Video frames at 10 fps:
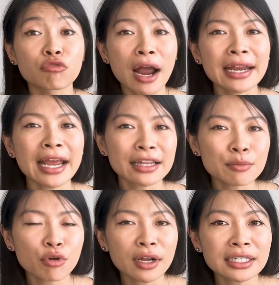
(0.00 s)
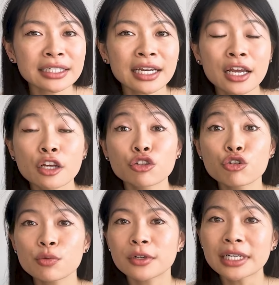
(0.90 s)
ride-hailing product to
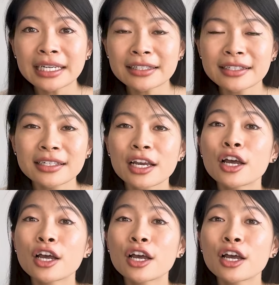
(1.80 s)
Uber Eats